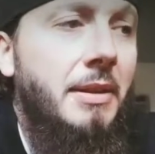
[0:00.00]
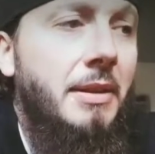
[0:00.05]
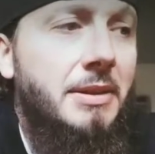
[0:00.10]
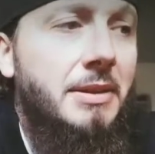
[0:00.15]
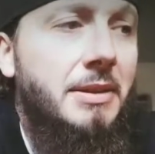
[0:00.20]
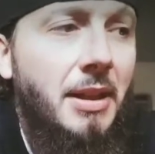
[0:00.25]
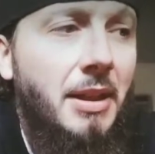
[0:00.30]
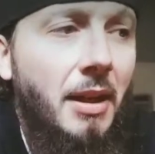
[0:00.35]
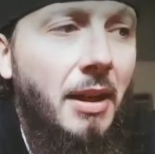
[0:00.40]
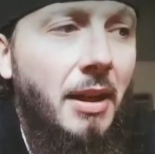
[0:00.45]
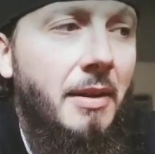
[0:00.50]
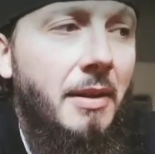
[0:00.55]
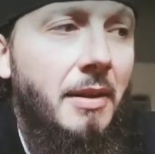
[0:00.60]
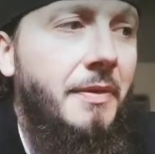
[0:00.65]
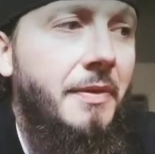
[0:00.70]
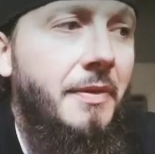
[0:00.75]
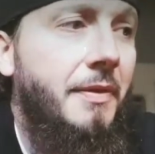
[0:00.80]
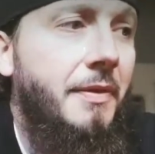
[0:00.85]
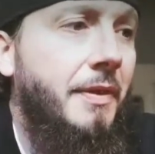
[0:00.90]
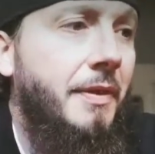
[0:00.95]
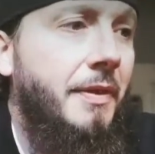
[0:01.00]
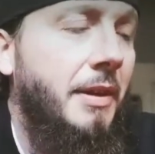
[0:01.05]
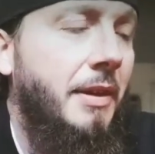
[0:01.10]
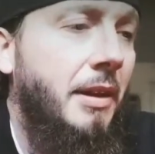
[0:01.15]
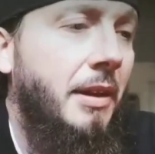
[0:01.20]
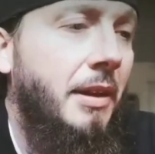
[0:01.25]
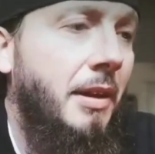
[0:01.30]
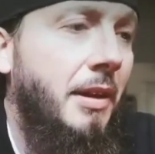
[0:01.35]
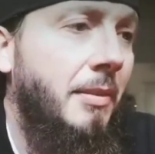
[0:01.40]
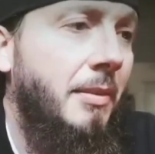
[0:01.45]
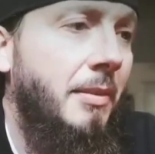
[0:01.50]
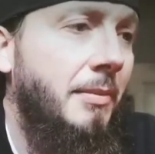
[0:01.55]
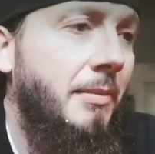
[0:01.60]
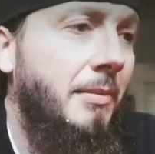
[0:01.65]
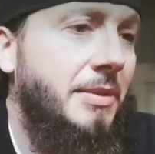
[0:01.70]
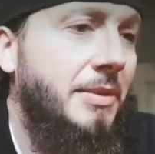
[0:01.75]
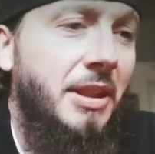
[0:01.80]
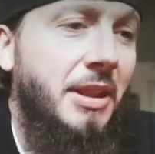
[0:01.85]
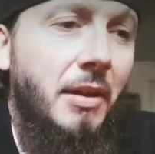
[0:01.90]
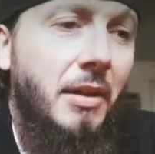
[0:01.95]
Salaf, um,
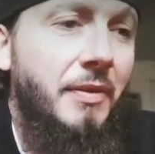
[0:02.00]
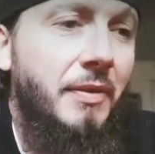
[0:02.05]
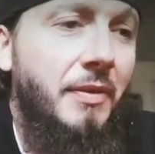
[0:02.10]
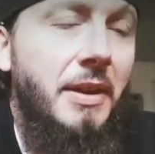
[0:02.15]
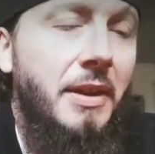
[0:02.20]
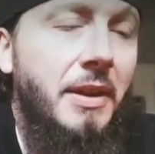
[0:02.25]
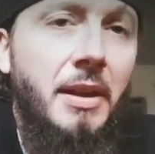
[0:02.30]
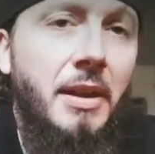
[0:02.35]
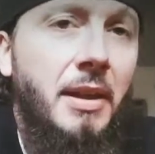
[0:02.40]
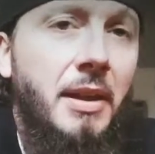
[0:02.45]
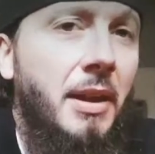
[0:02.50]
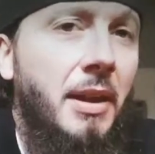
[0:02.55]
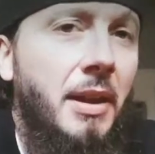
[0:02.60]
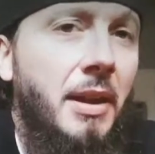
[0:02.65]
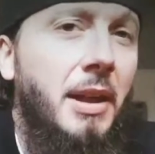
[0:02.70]
Salafia,